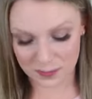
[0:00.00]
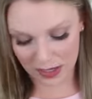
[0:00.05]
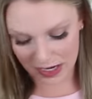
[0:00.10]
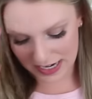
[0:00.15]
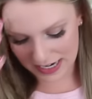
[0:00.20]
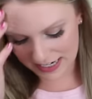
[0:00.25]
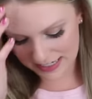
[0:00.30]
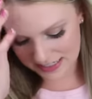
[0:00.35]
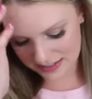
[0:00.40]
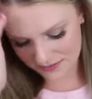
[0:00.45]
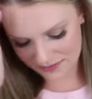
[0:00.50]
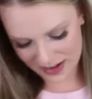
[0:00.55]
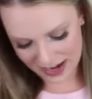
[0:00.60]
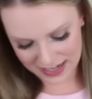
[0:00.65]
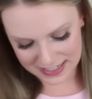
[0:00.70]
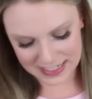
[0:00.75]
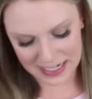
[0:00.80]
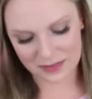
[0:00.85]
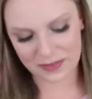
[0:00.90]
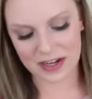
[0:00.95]
products. In
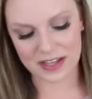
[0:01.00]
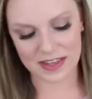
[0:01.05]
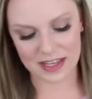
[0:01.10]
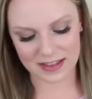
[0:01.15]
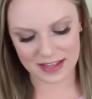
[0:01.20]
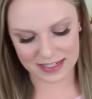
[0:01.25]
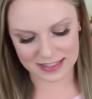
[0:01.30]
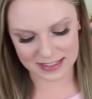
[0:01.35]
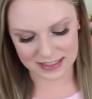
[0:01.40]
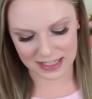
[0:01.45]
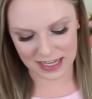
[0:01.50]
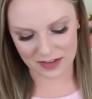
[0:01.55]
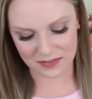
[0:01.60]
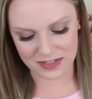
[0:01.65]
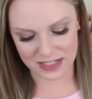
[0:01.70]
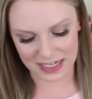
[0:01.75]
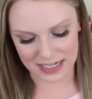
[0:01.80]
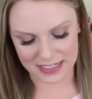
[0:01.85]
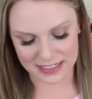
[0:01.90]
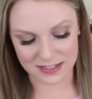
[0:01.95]
fact, everything that's
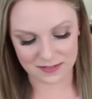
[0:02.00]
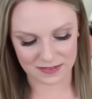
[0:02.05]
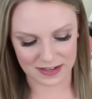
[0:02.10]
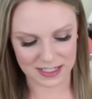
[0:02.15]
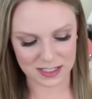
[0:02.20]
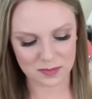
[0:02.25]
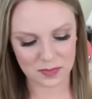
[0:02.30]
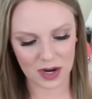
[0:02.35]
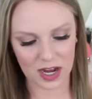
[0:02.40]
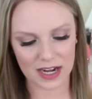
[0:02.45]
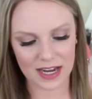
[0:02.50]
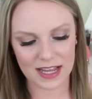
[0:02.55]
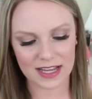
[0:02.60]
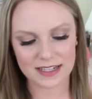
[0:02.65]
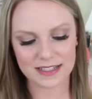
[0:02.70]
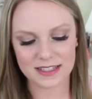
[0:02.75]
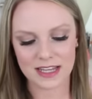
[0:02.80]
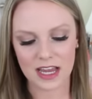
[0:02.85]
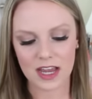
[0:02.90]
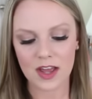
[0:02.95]
left is face
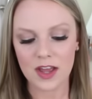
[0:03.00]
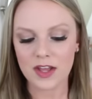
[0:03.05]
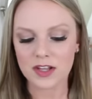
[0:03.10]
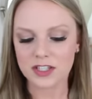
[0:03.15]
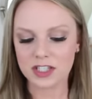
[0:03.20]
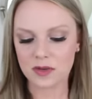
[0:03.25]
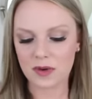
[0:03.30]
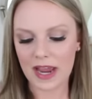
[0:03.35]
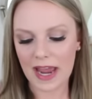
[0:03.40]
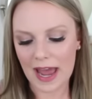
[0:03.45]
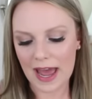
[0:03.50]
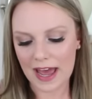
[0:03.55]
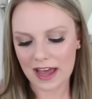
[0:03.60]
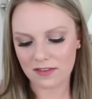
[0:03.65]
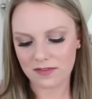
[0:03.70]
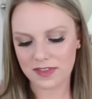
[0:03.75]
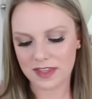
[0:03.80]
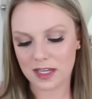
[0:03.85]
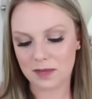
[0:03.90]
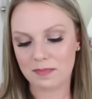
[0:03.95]
products. So I
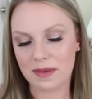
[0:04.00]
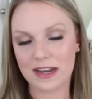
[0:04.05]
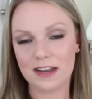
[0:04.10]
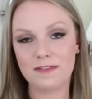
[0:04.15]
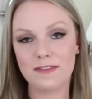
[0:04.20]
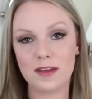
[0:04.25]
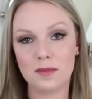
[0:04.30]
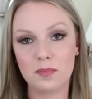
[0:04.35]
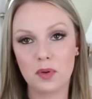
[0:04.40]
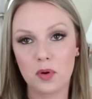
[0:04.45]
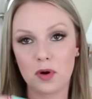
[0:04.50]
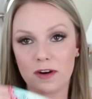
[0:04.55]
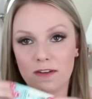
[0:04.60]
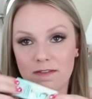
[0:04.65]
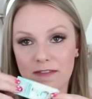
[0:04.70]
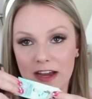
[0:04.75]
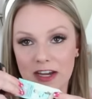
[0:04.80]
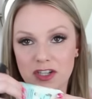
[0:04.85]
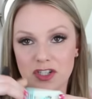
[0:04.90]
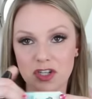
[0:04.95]
have the Benefit
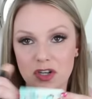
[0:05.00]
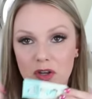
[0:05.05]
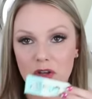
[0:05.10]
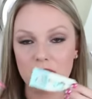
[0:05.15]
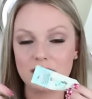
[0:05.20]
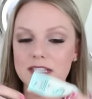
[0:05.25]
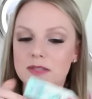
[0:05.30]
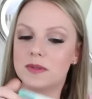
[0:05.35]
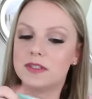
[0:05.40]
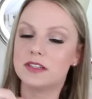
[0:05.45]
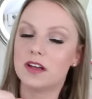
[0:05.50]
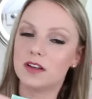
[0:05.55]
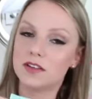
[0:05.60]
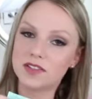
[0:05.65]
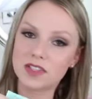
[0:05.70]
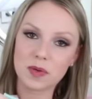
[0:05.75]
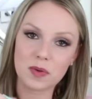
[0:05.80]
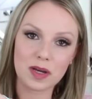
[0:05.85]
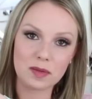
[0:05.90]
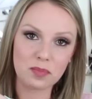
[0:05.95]
Porefessional. This was
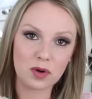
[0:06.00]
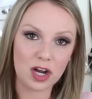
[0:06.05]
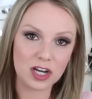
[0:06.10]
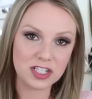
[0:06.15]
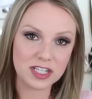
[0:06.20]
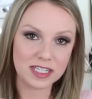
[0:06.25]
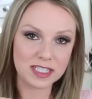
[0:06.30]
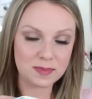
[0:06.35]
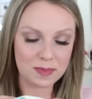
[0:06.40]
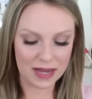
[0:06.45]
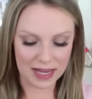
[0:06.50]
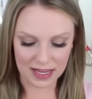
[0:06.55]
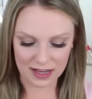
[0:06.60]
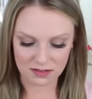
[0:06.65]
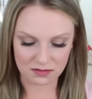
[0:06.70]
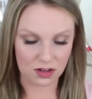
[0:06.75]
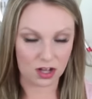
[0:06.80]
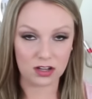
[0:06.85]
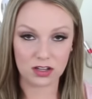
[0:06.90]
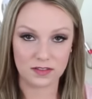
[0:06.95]
also on Project
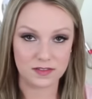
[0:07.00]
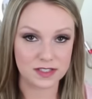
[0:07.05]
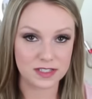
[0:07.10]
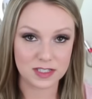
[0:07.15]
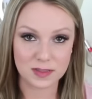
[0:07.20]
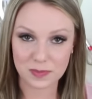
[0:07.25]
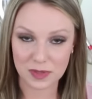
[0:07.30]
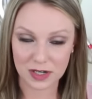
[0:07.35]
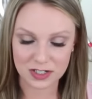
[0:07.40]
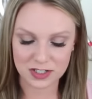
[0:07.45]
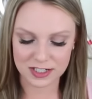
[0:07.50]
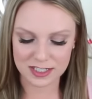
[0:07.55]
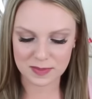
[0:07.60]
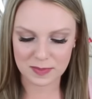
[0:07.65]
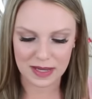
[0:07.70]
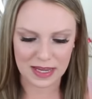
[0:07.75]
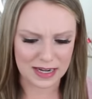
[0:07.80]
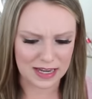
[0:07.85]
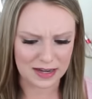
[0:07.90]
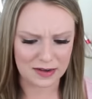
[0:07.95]
Pan. All of this is Project
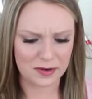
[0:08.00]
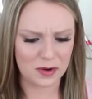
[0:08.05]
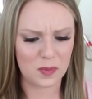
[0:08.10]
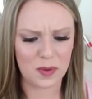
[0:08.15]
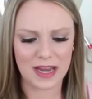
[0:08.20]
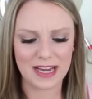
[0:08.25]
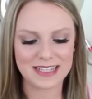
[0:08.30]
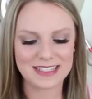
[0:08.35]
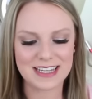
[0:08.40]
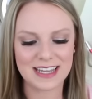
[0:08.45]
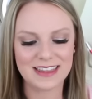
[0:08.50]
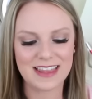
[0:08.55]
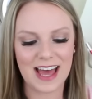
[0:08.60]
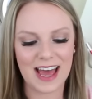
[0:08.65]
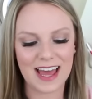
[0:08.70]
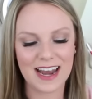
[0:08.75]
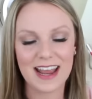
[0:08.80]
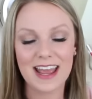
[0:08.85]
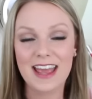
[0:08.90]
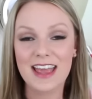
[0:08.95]
Pan. I don't know why I said
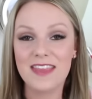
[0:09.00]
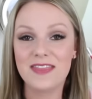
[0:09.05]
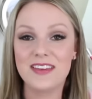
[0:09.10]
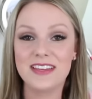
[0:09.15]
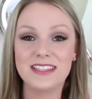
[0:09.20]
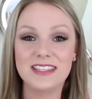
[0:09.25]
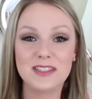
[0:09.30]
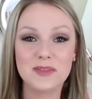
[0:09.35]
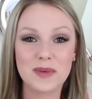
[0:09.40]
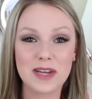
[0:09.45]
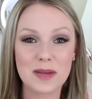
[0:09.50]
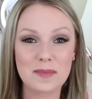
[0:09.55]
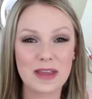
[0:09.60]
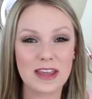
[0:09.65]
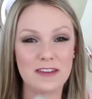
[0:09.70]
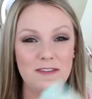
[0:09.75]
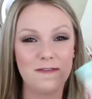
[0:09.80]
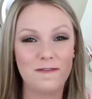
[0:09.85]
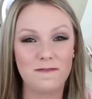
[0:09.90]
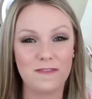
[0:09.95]
that. This is one of
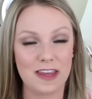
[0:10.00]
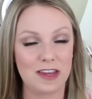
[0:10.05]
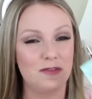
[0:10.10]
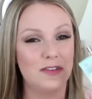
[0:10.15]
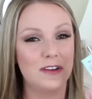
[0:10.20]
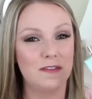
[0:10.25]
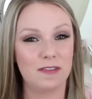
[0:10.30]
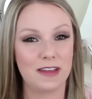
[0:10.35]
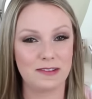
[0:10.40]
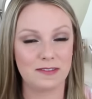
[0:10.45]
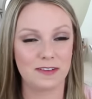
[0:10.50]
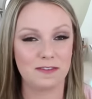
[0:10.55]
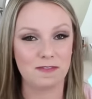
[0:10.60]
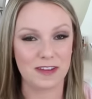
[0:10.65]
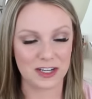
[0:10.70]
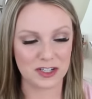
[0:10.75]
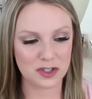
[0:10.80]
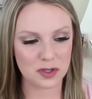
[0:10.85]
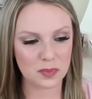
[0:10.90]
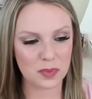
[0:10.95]
my favorite
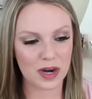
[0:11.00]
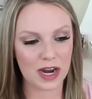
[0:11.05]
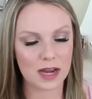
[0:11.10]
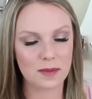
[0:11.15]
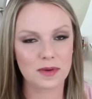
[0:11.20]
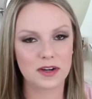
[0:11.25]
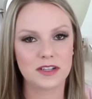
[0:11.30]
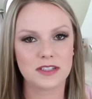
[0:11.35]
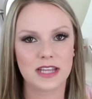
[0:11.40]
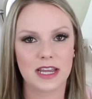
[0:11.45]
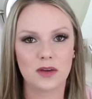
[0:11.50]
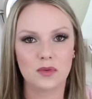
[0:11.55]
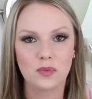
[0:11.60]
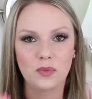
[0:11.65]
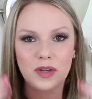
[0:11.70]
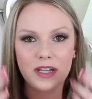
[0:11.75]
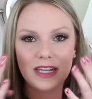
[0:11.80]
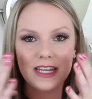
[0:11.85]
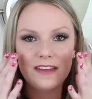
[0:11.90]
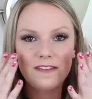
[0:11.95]
facial primers. It
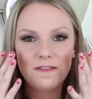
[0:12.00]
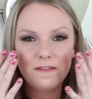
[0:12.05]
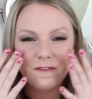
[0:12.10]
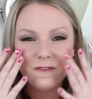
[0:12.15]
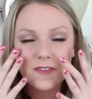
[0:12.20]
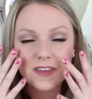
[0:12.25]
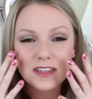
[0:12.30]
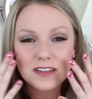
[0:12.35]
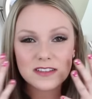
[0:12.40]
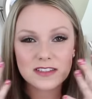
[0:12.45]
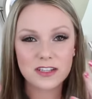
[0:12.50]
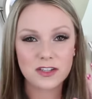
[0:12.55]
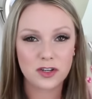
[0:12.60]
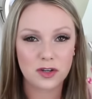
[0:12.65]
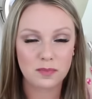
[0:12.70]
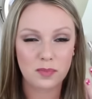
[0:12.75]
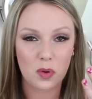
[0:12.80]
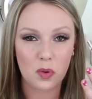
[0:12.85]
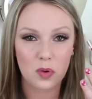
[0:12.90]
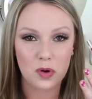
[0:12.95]
really fills in
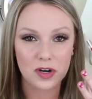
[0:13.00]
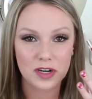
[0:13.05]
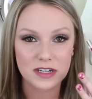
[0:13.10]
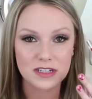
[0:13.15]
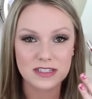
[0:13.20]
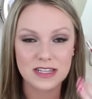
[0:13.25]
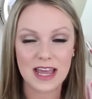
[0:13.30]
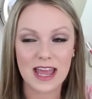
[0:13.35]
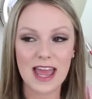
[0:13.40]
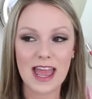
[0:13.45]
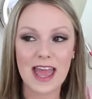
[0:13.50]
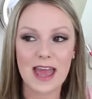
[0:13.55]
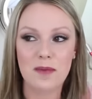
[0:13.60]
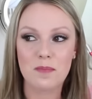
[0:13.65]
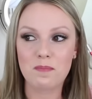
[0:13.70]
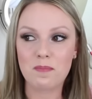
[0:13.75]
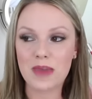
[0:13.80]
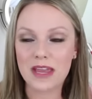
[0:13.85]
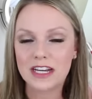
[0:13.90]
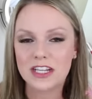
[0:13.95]
your pores,
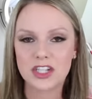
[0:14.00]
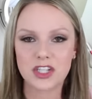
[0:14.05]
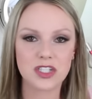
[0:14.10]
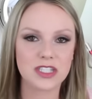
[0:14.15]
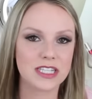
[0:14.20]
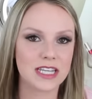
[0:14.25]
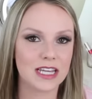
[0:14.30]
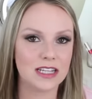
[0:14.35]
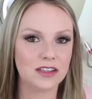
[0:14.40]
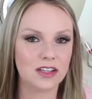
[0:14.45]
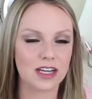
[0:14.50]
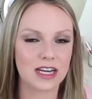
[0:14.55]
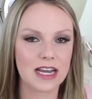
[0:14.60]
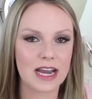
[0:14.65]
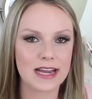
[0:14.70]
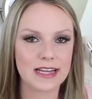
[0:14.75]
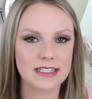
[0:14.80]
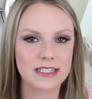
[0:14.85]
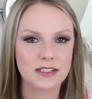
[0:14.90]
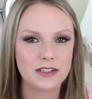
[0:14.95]
makes your skin look
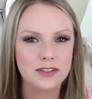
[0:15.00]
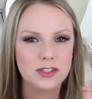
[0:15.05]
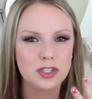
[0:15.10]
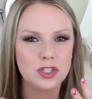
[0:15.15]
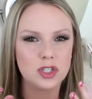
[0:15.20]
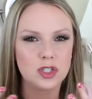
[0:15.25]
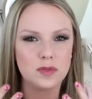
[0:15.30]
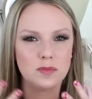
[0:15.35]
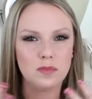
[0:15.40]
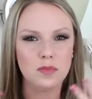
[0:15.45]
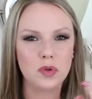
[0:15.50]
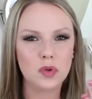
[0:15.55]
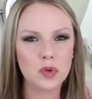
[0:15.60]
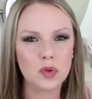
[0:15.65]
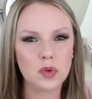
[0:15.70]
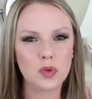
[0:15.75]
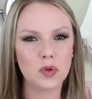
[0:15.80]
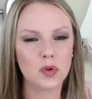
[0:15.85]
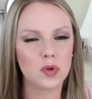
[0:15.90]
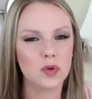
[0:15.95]
nice and
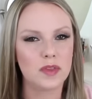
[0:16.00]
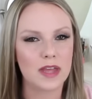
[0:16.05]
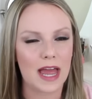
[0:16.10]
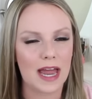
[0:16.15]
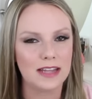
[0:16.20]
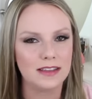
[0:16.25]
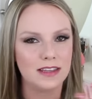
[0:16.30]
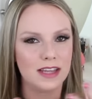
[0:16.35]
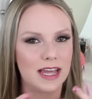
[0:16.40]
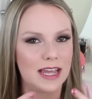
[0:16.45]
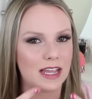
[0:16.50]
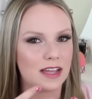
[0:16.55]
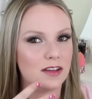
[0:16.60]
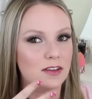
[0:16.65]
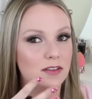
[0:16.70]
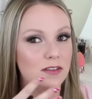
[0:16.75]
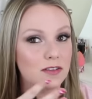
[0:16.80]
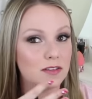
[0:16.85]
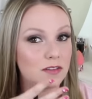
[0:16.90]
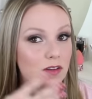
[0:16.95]
smooth and like
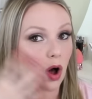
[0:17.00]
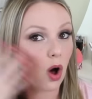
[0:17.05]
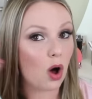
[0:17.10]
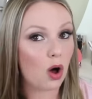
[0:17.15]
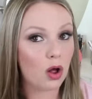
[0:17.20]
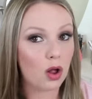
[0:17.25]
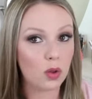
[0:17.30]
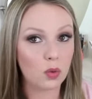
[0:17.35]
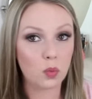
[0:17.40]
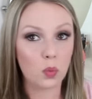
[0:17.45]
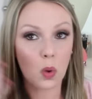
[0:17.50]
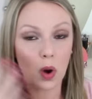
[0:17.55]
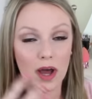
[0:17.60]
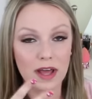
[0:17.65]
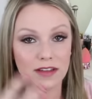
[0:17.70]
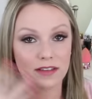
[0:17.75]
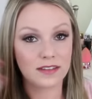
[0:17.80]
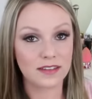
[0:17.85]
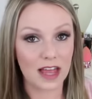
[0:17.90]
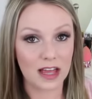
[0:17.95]
all
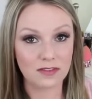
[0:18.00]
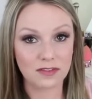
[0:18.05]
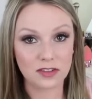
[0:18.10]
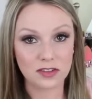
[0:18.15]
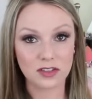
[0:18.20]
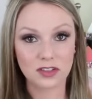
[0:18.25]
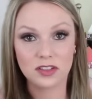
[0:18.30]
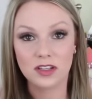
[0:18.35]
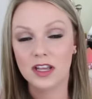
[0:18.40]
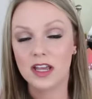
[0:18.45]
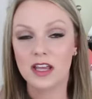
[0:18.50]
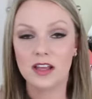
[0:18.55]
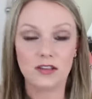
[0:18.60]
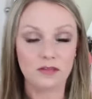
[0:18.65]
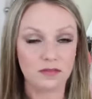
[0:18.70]
one level,